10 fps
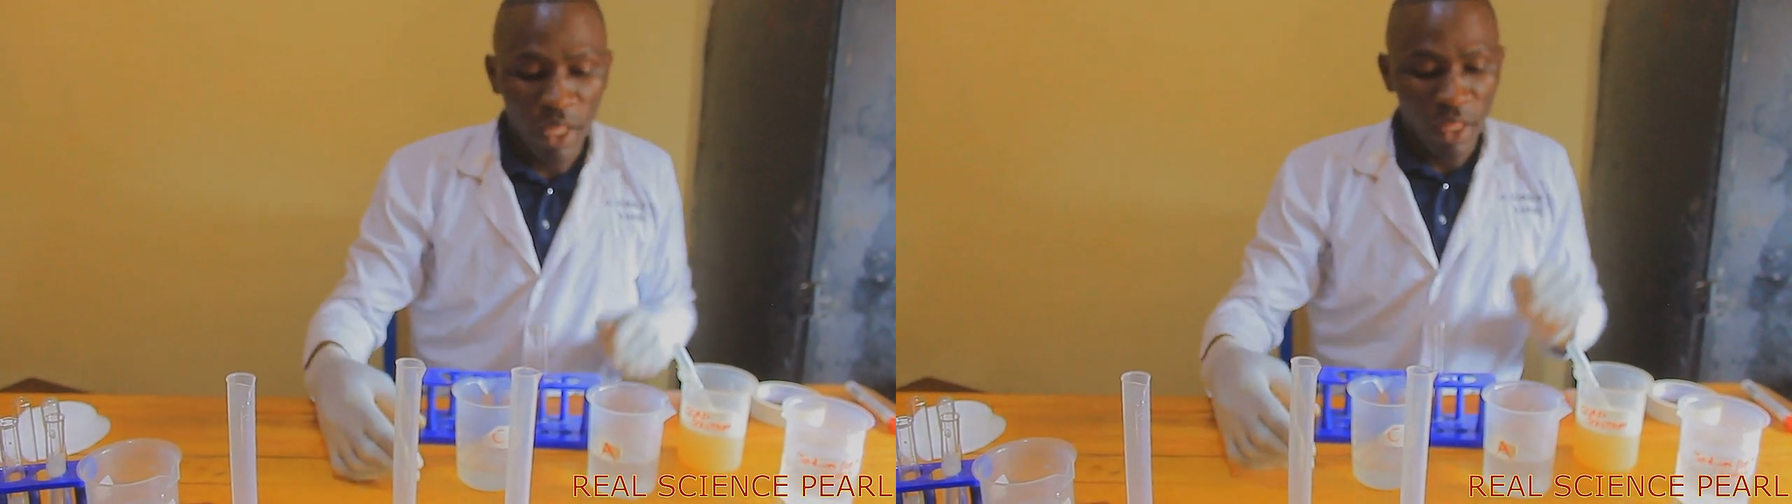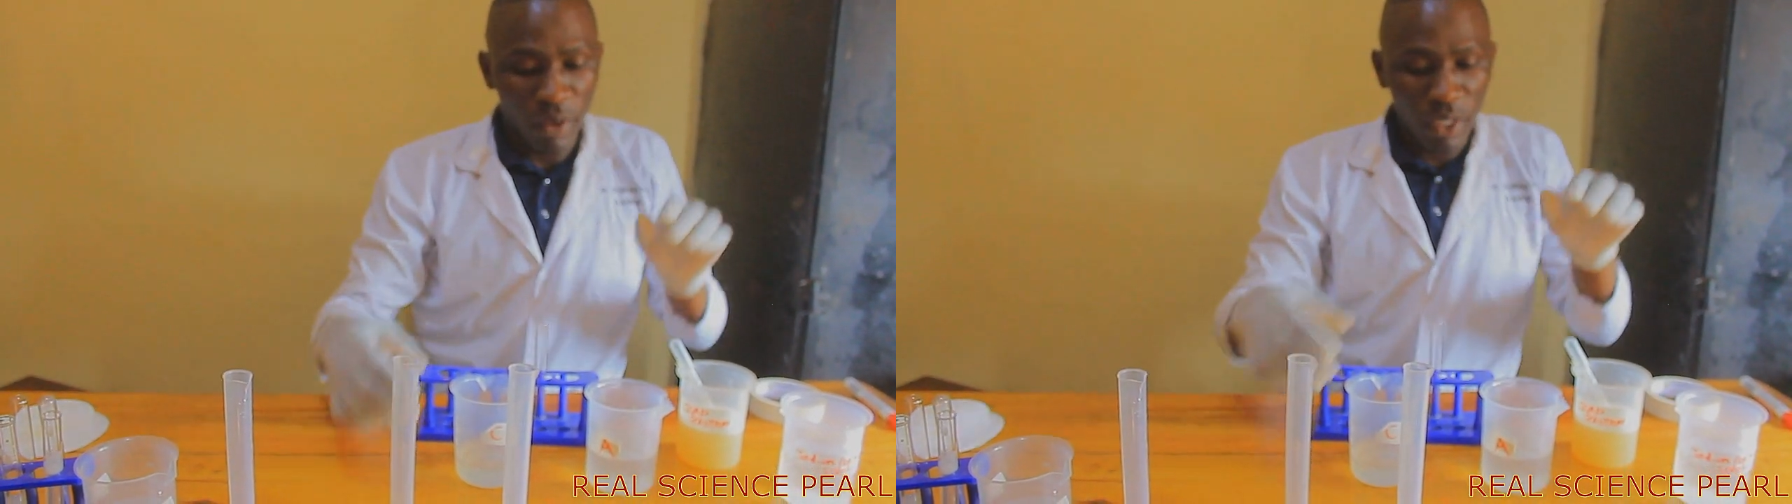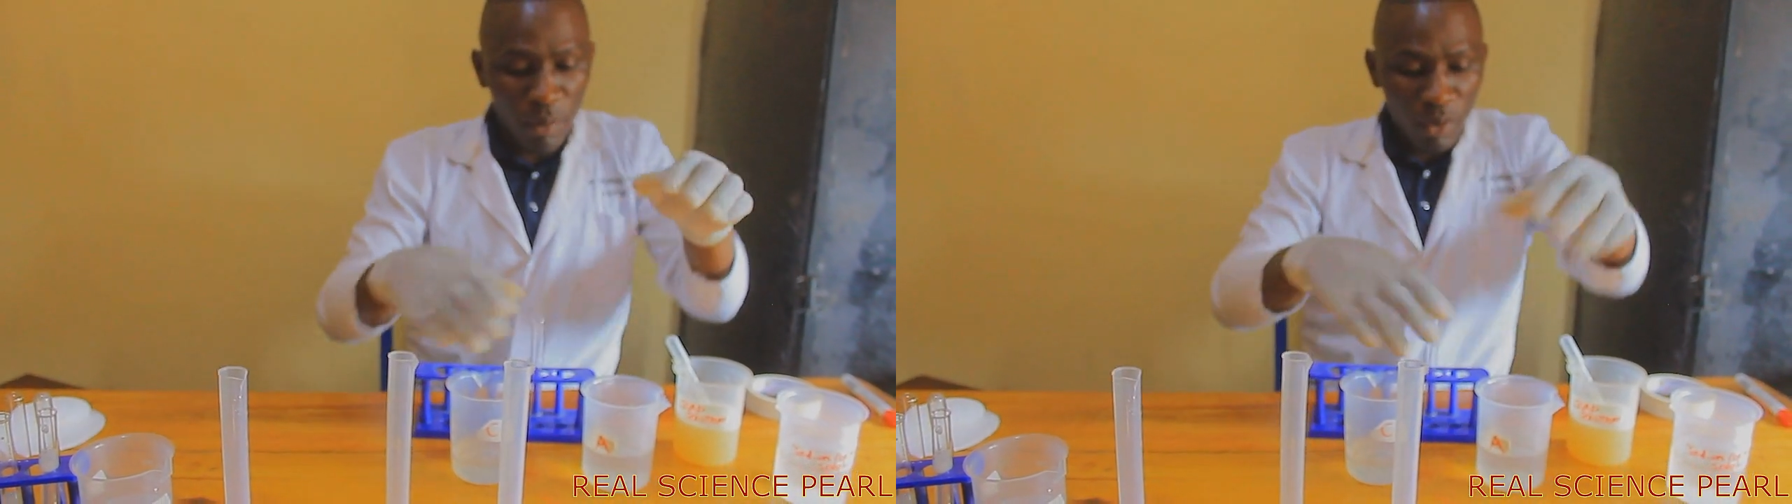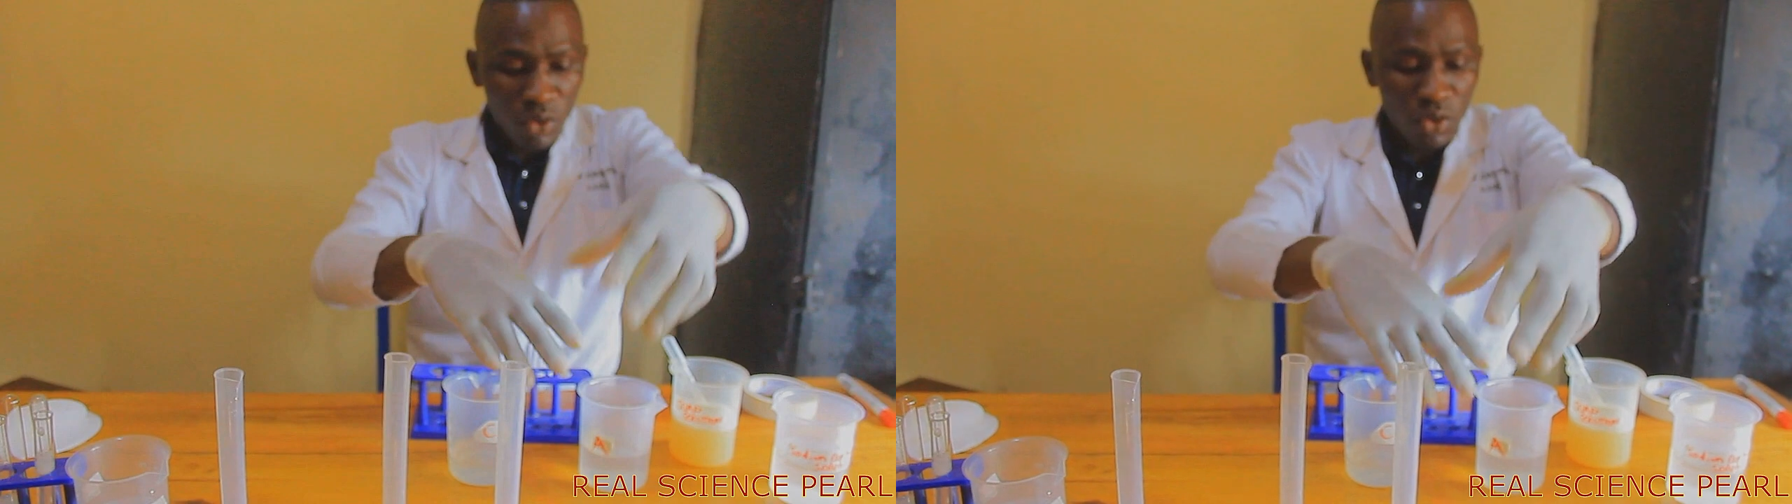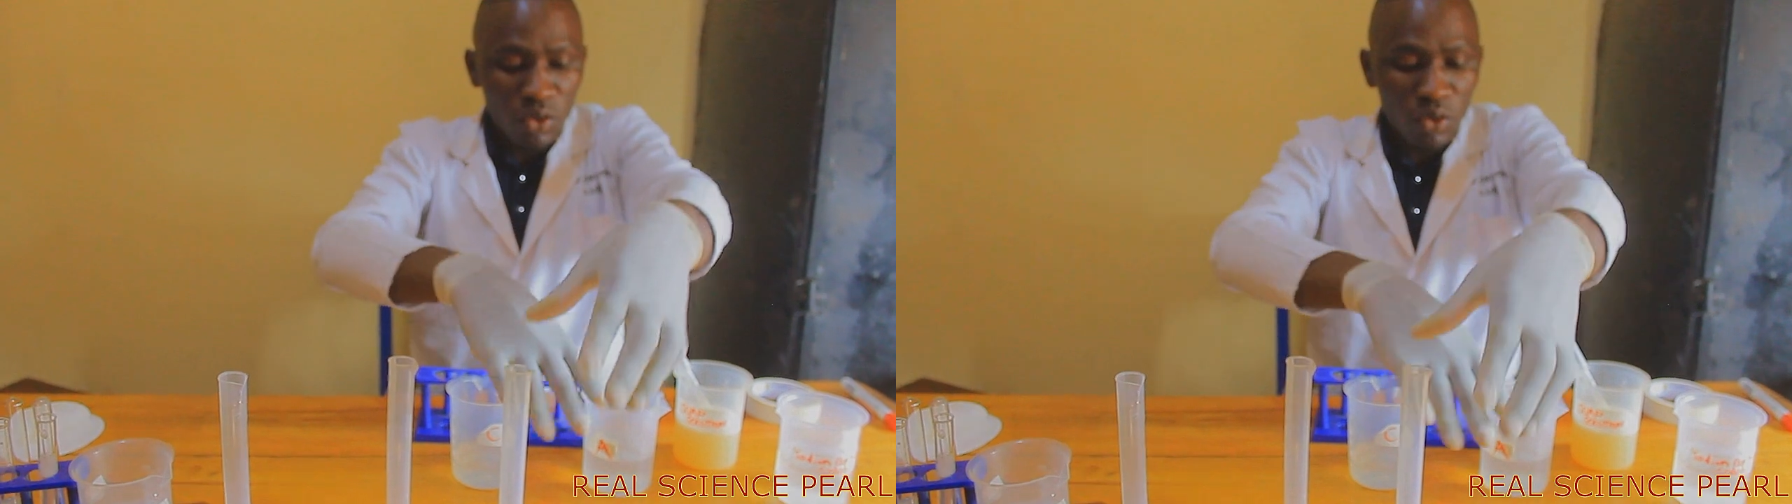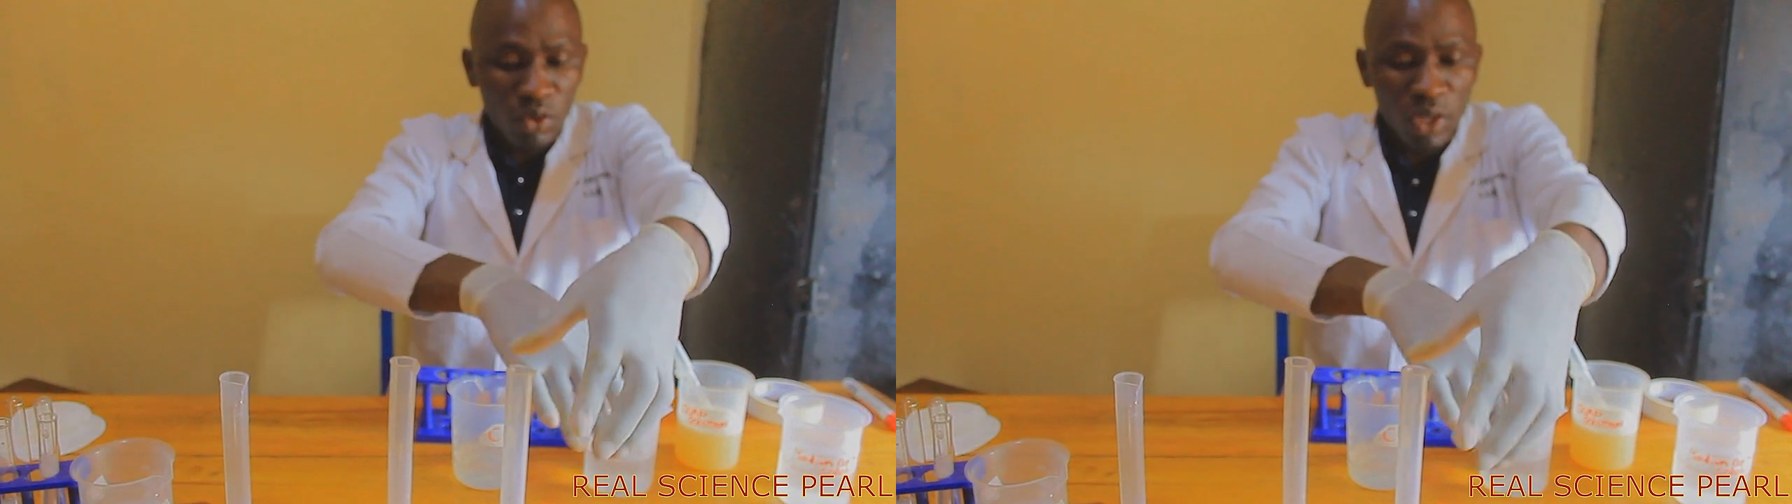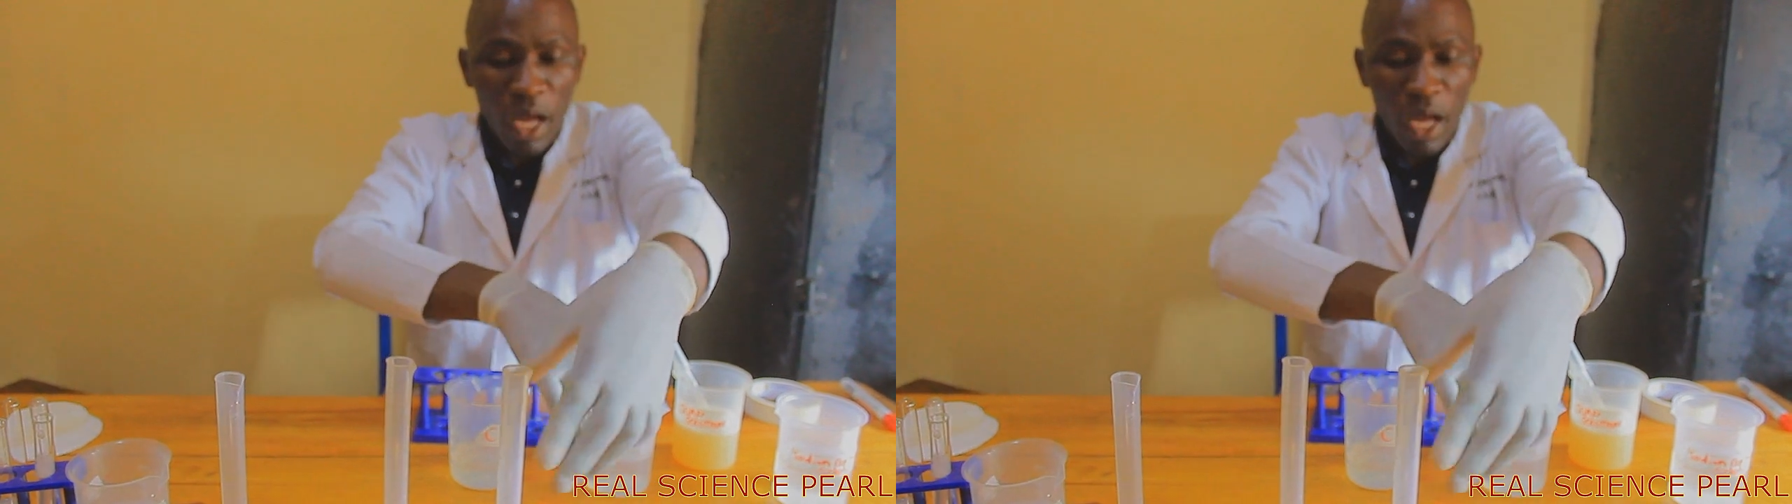Now what I'm going to do,